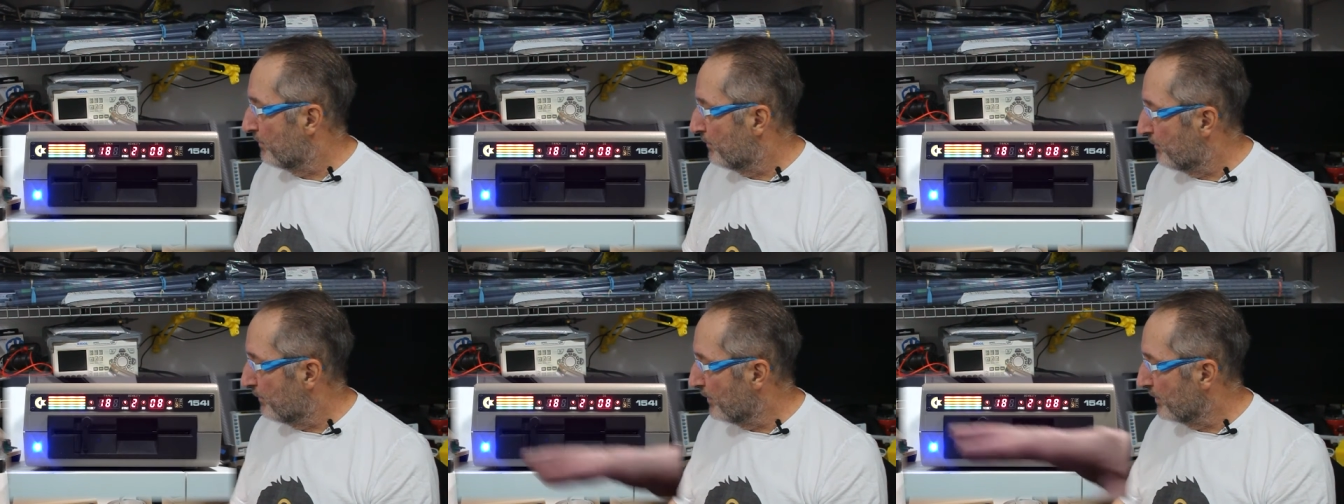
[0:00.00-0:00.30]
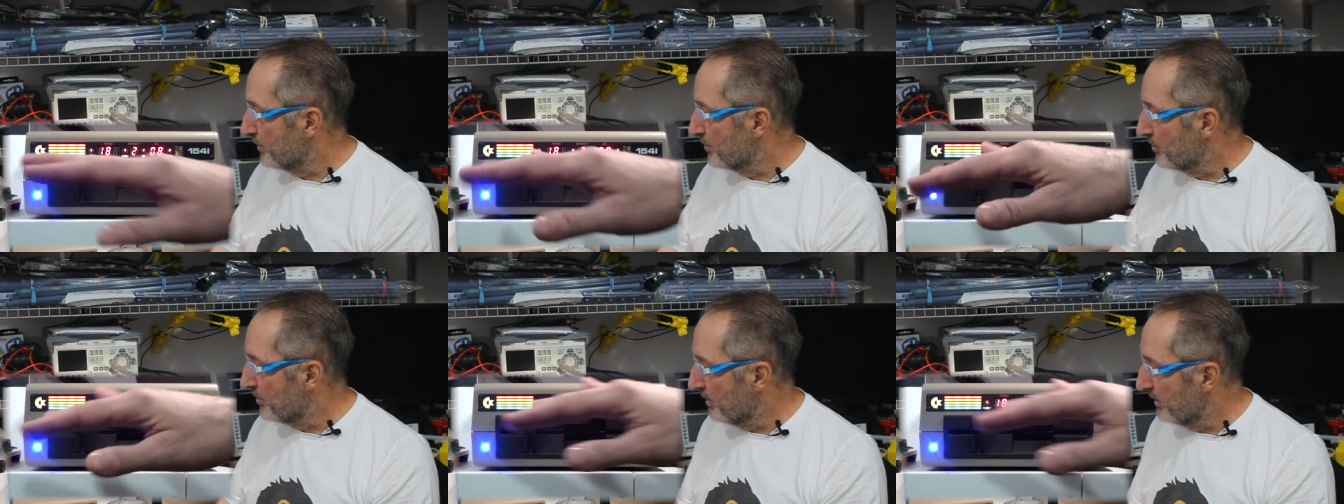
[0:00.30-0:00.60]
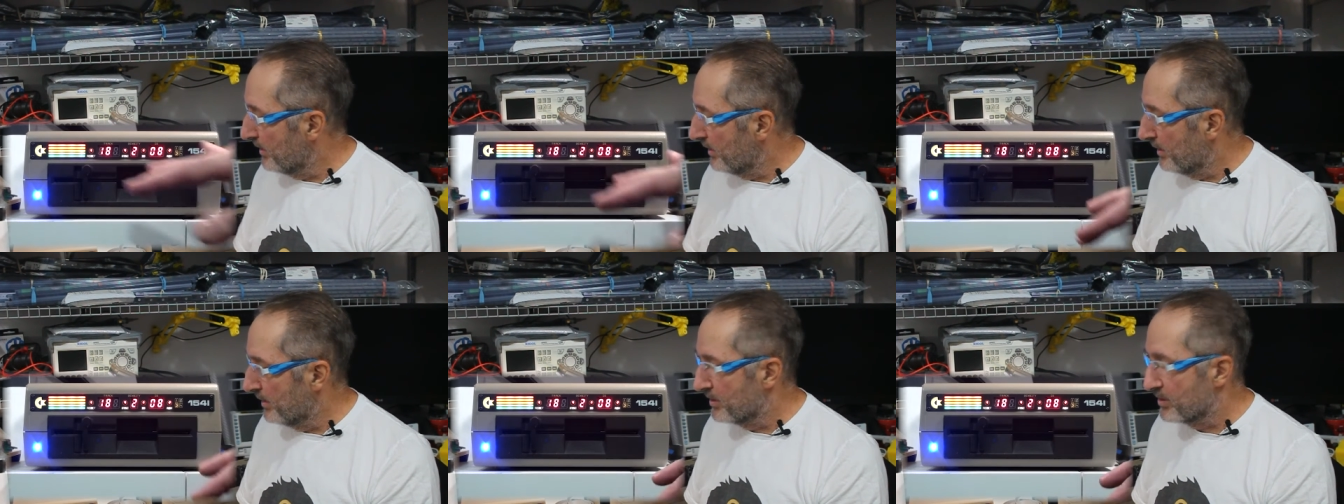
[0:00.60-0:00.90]

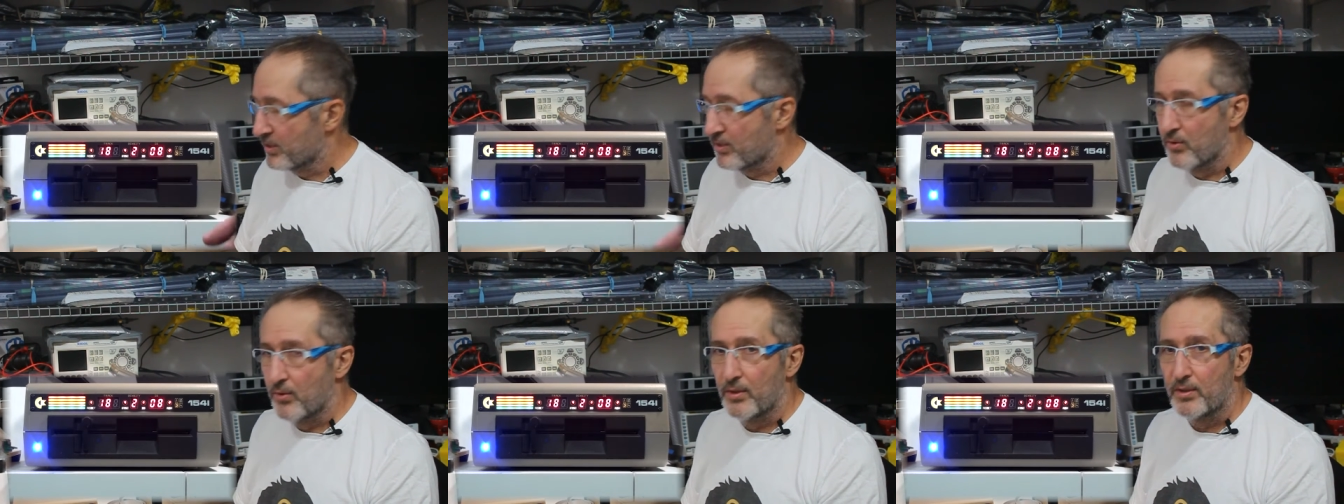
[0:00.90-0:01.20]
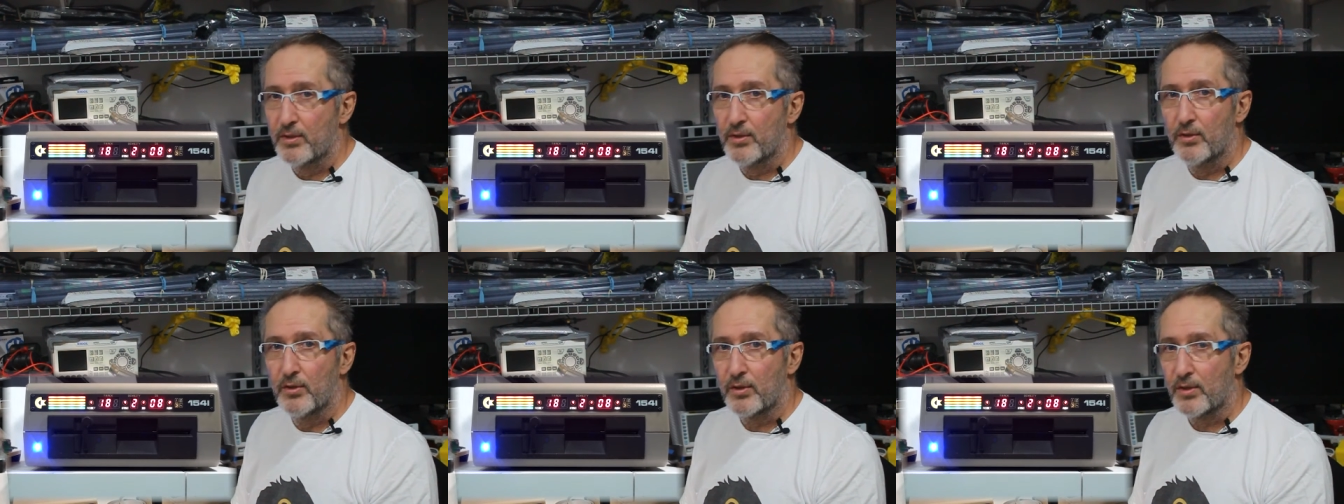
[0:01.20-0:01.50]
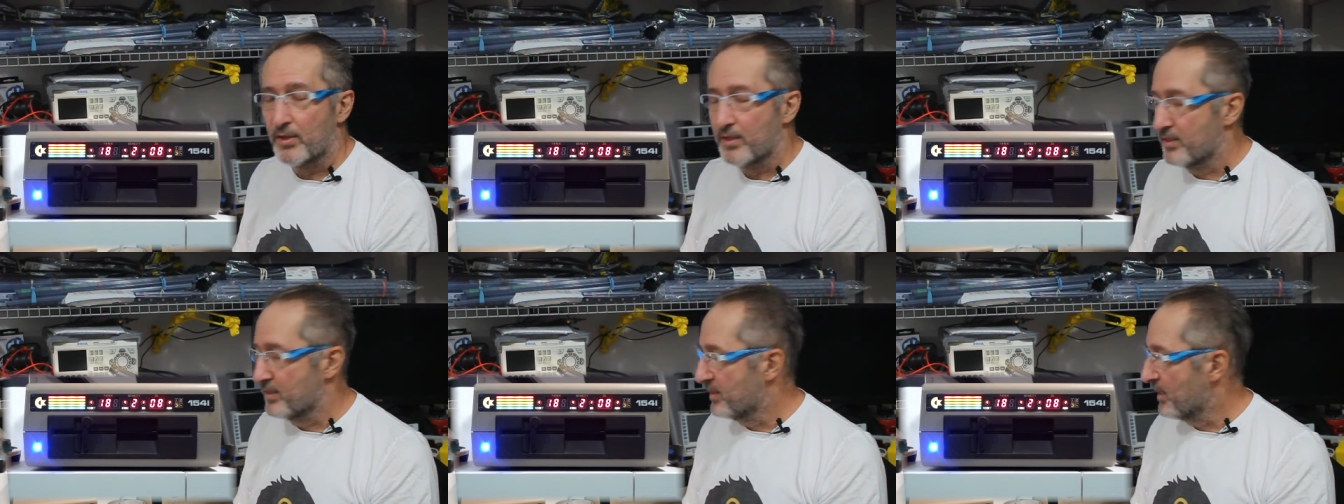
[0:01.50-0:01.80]
Functionally, it's going to
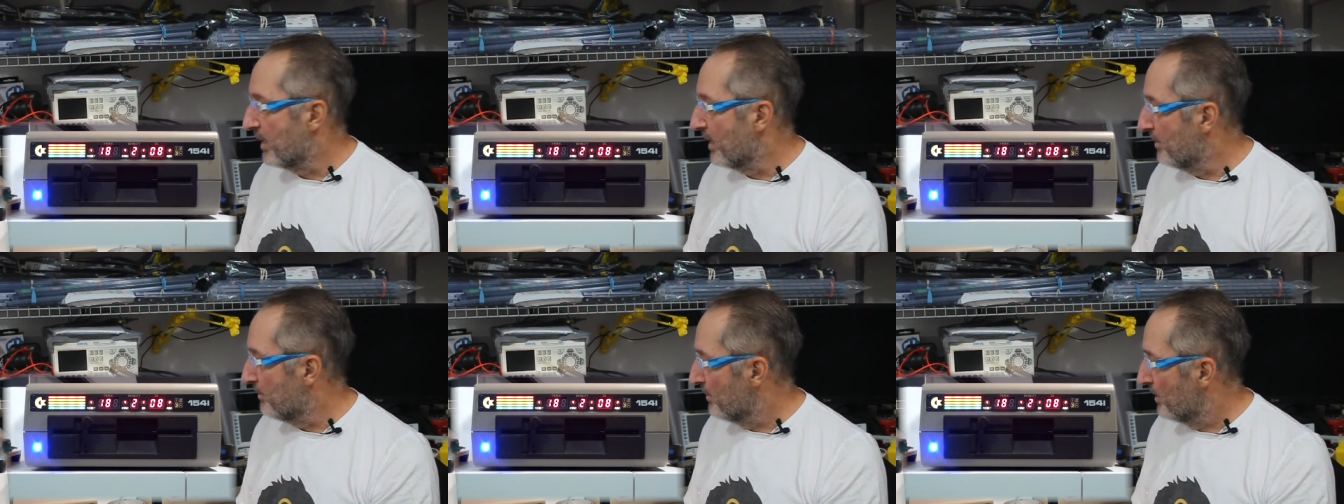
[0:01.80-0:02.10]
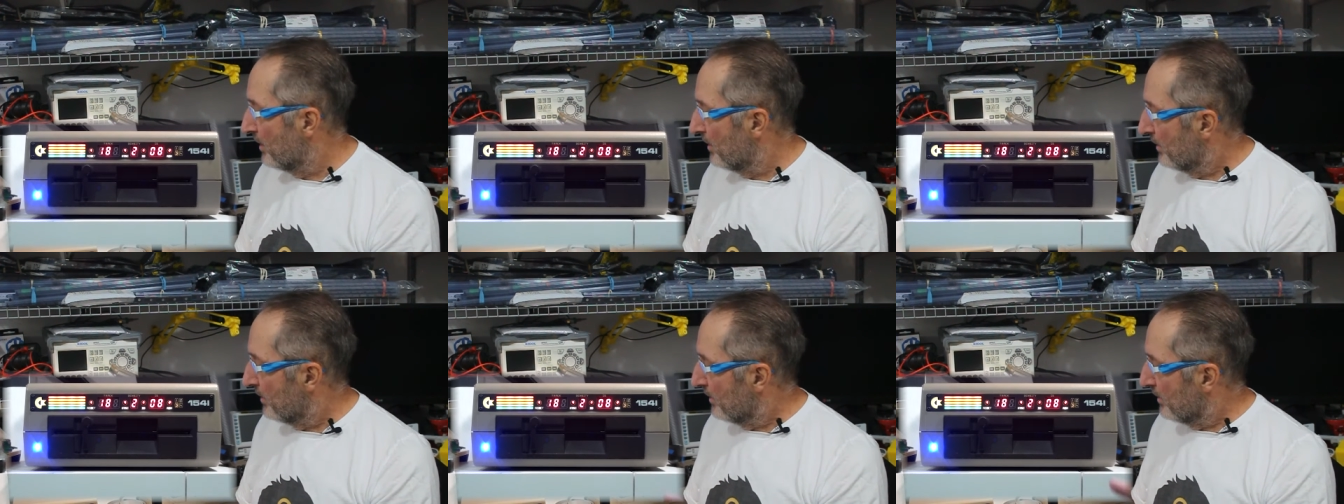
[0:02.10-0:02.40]
look the same.